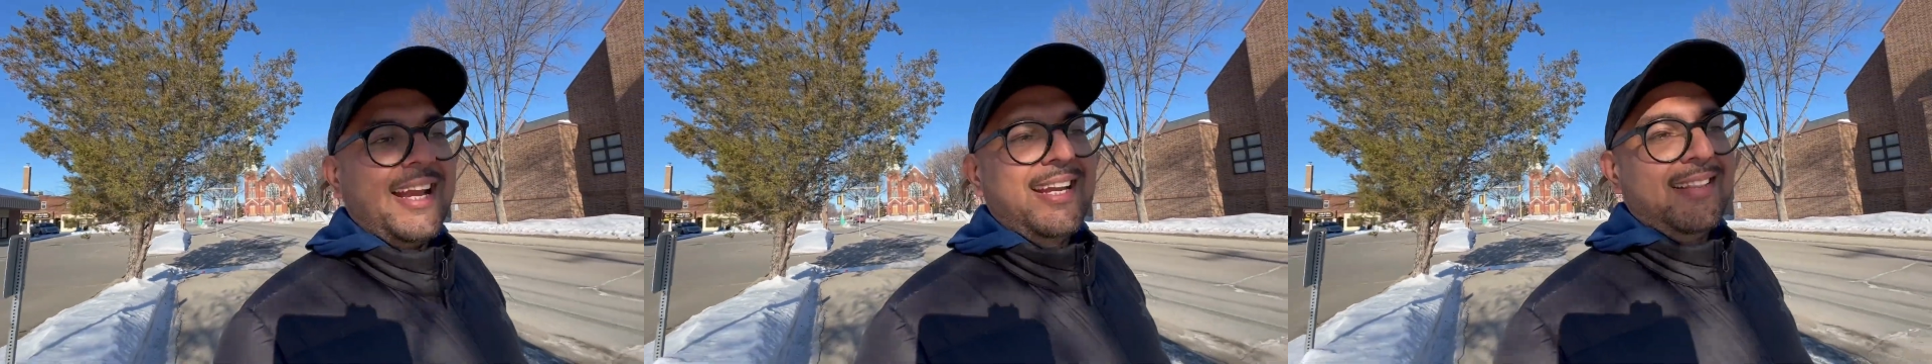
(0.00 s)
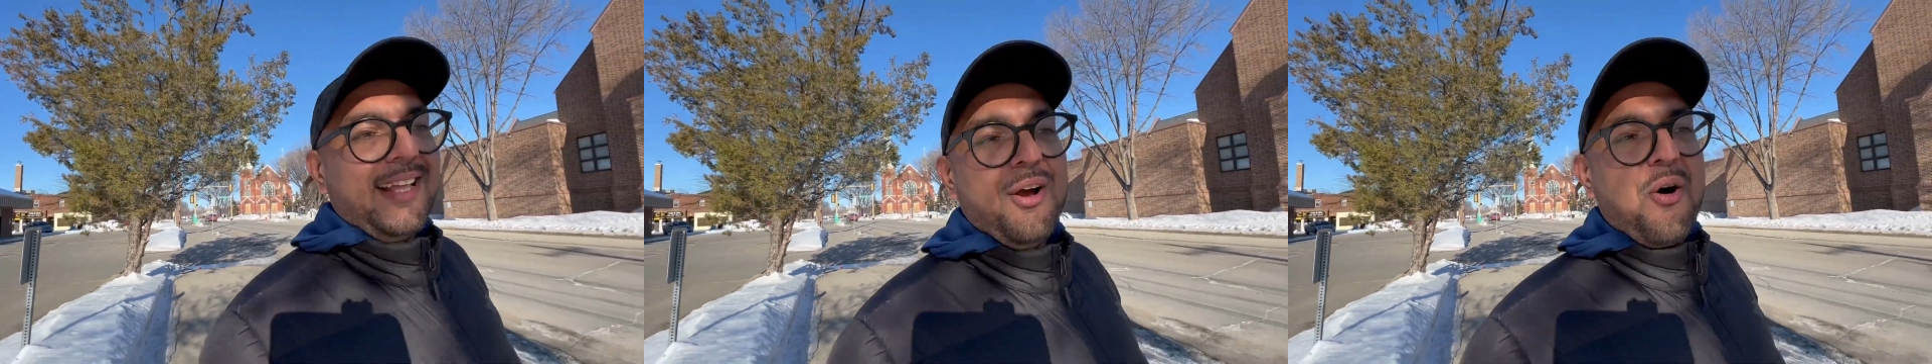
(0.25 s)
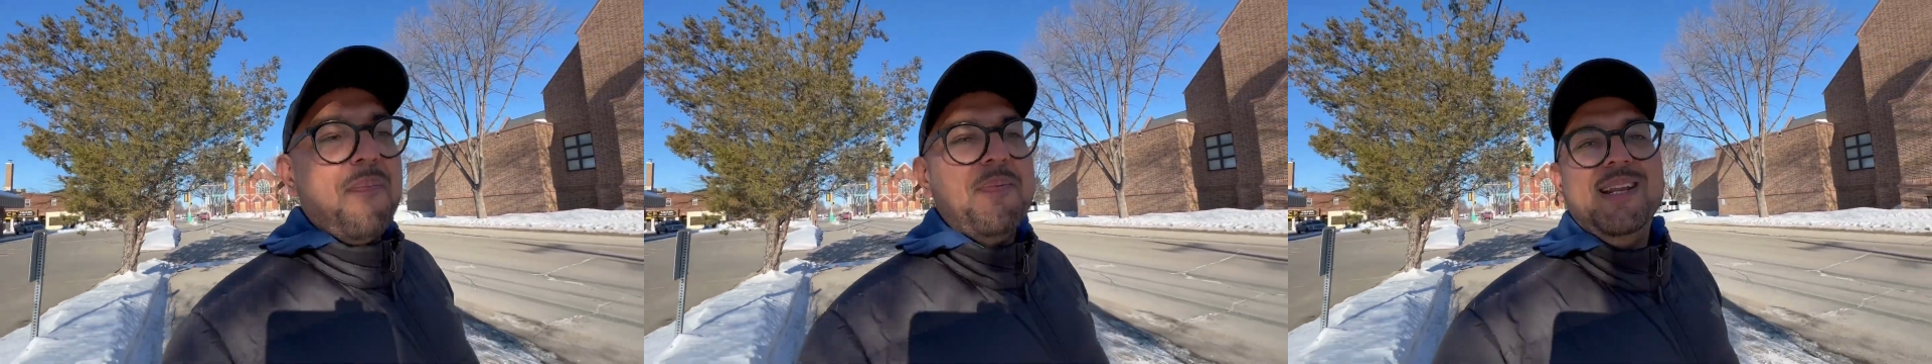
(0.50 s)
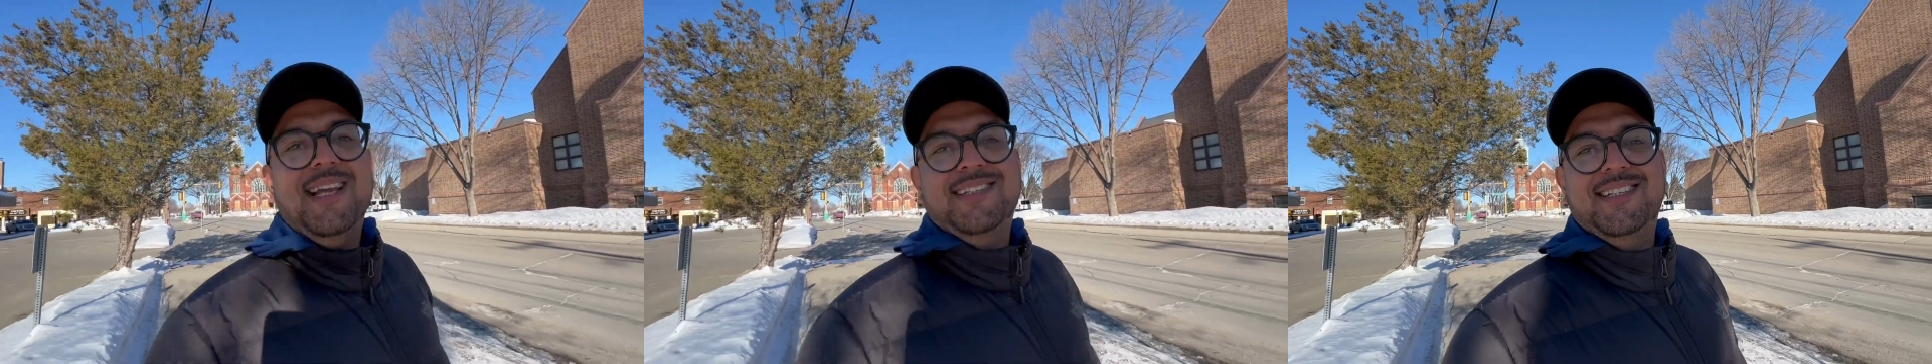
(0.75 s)
they
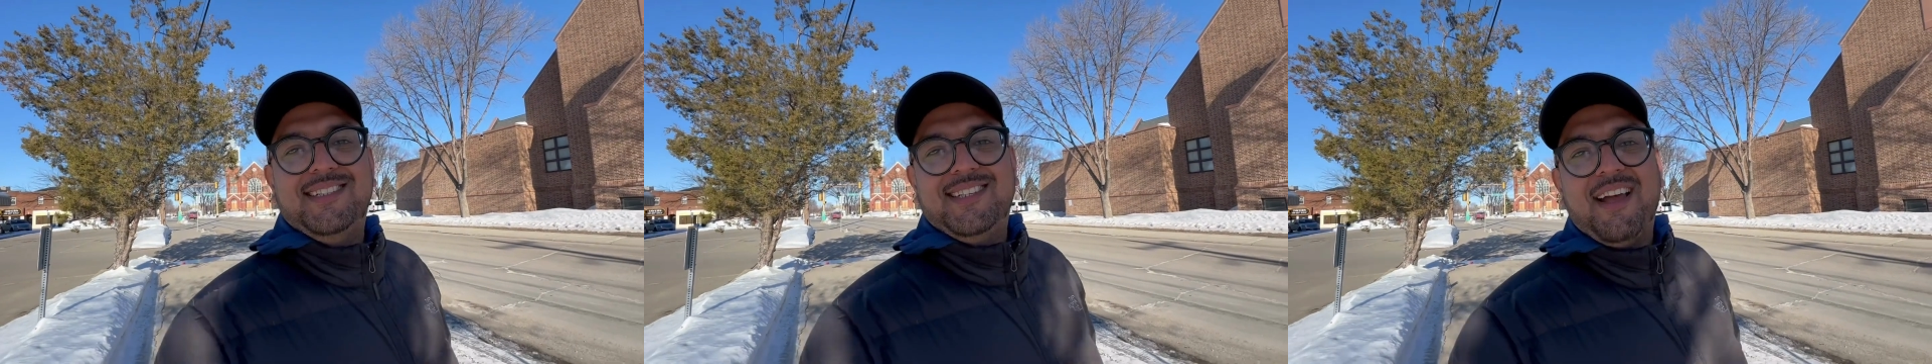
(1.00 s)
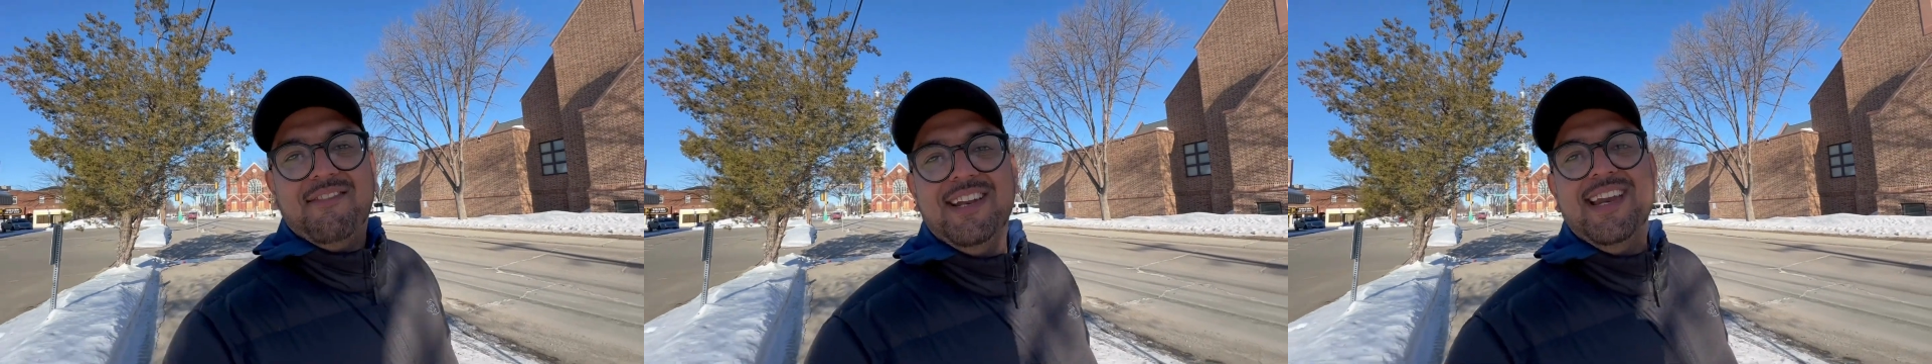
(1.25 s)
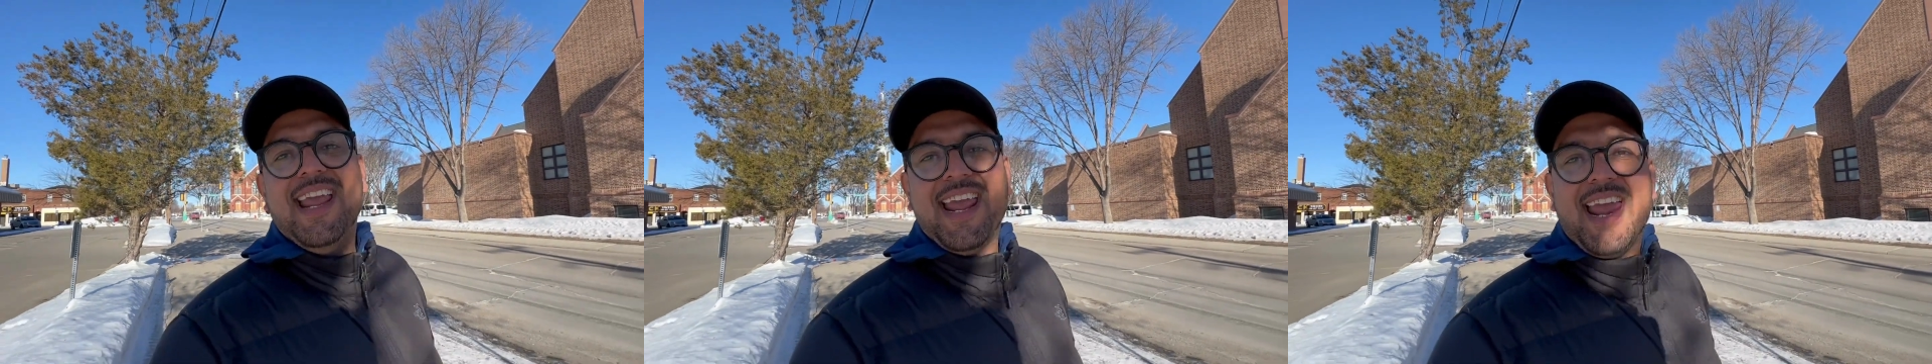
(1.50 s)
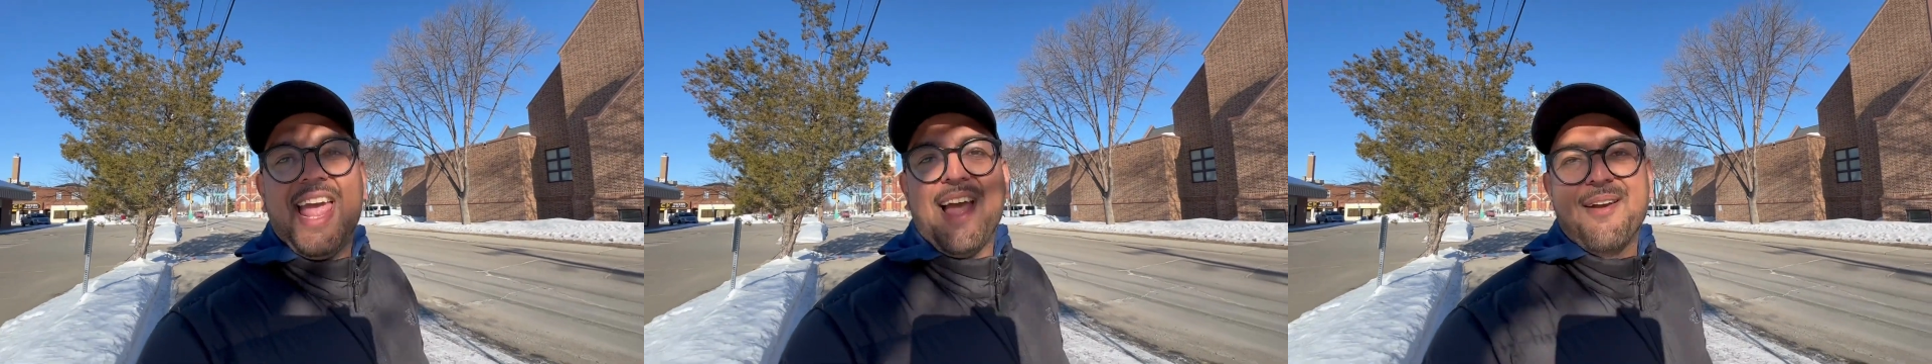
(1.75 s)
open at 7
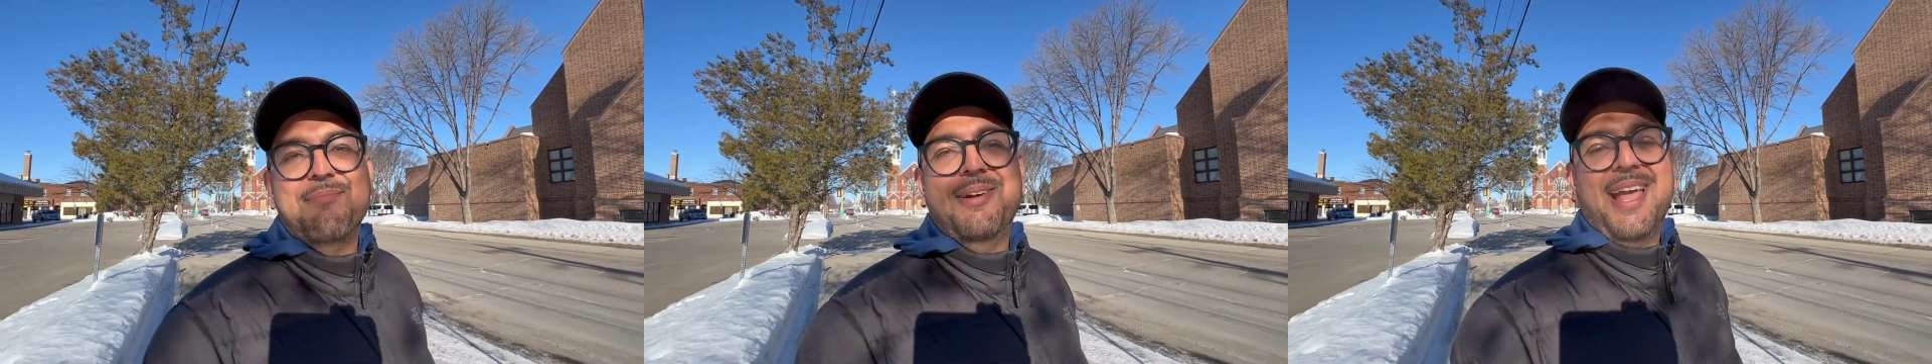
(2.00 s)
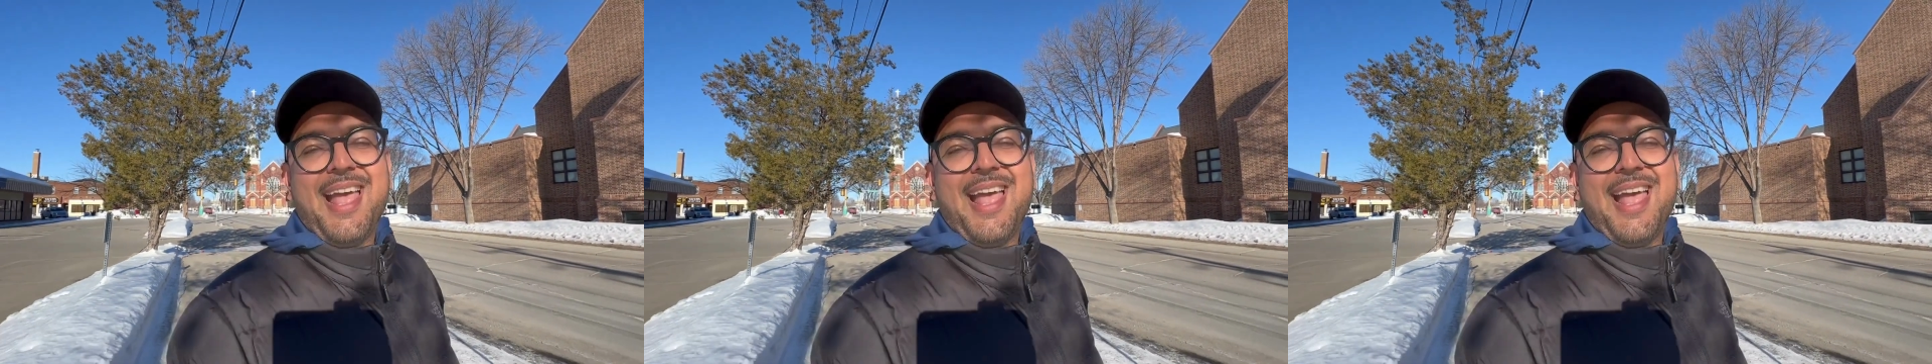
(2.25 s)
a.m.